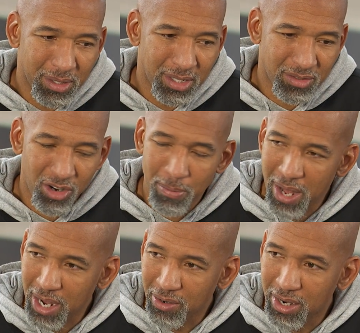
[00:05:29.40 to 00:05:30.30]
because of our
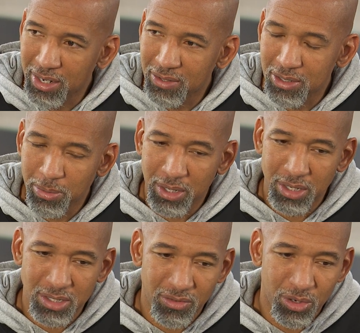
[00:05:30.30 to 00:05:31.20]
backgrounds,
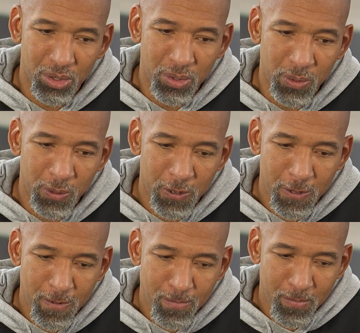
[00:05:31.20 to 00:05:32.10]
because of who
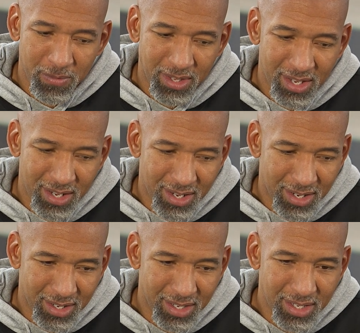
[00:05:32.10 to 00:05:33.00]

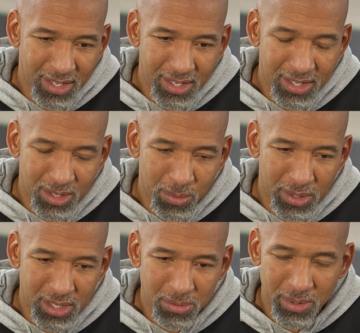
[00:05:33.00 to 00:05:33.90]
uh, he is and
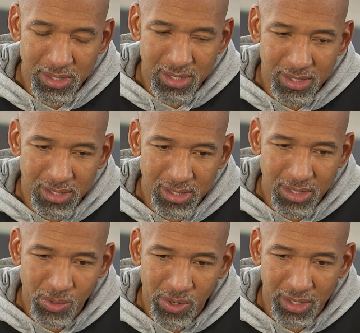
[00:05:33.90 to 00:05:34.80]
what he's meant to
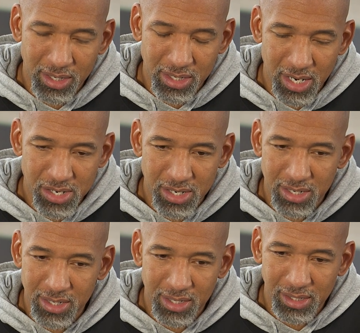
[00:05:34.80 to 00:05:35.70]
this organization
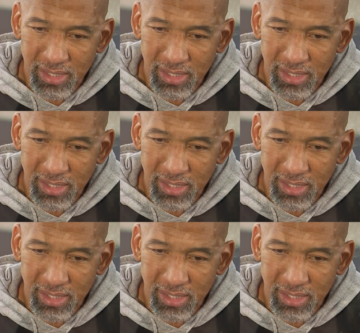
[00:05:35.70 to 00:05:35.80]
and to the